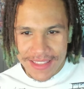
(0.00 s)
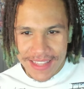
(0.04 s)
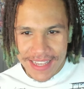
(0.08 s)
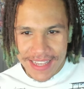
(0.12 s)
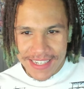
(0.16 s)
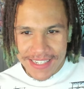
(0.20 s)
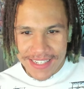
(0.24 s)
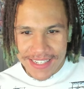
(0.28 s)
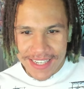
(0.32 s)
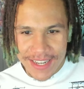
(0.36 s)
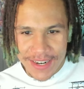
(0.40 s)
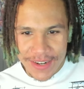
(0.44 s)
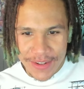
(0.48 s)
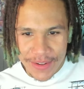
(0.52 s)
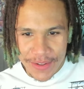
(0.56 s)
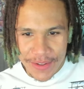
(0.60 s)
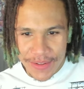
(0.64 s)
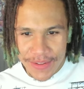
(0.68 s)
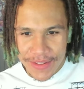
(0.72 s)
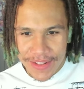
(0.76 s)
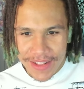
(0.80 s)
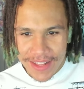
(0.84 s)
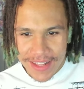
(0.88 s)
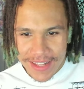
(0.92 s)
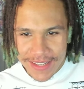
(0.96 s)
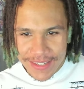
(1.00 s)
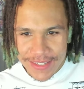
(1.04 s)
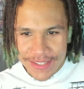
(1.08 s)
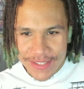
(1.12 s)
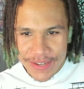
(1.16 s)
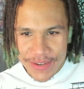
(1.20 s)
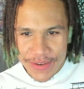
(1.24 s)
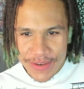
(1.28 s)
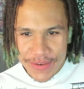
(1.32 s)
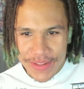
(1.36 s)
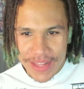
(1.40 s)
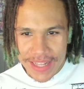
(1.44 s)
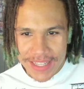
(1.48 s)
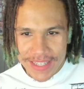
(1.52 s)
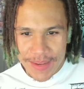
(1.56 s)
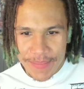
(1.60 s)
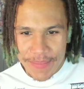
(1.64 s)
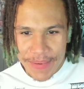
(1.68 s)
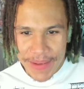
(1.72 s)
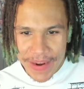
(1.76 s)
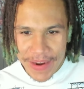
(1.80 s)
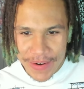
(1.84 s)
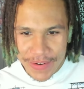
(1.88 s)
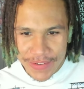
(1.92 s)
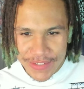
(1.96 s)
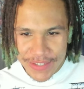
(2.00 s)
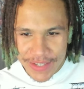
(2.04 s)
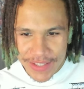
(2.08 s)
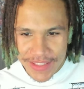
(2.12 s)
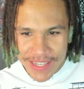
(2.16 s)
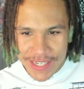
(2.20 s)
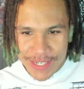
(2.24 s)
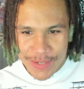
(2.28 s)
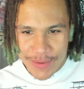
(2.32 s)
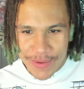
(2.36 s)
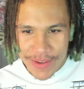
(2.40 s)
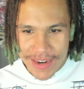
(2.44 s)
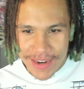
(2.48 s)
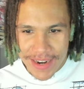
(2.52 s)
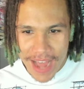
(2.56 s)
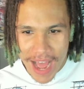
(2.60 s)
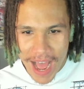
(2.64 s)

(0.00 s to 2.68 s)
This little dude that's up here is on this one.